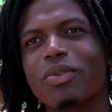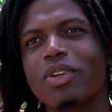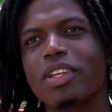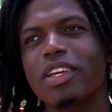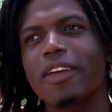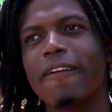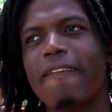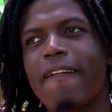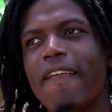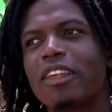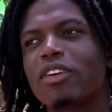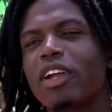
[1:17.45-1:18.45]
really
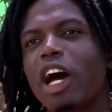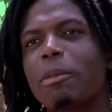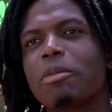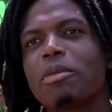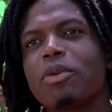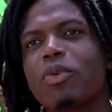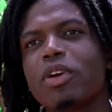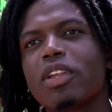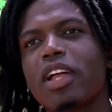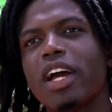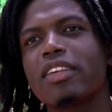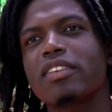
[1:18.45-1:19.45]
started helping me
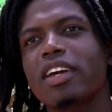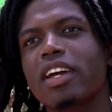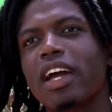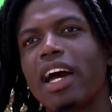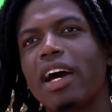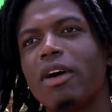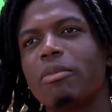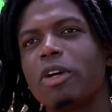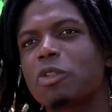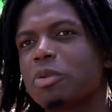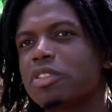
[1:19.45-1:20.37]
realize like how much